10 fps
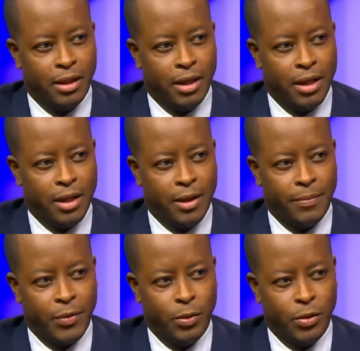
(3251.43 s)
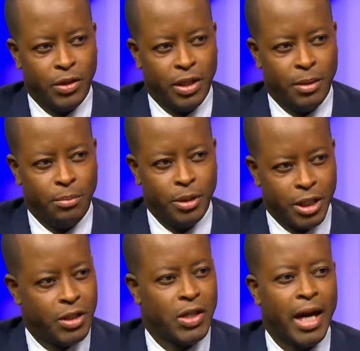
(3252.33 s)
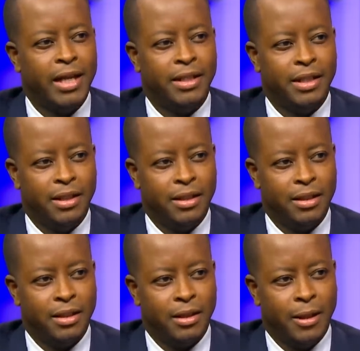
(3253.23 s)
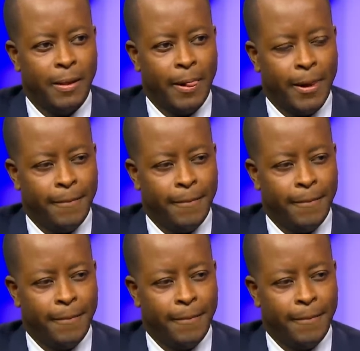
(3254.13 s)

It was an ambitious ideal. Does that mean the